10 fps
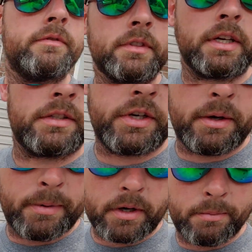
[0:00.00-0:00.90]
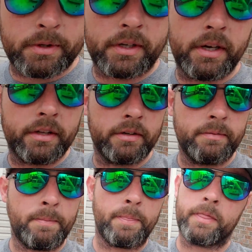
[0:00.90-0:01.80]
Got the cherry picker put together
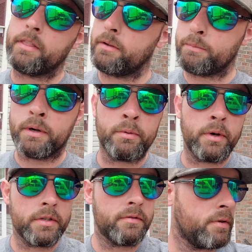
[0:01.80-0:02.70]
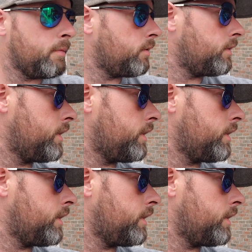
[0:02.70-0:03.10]
in preparation for the motor to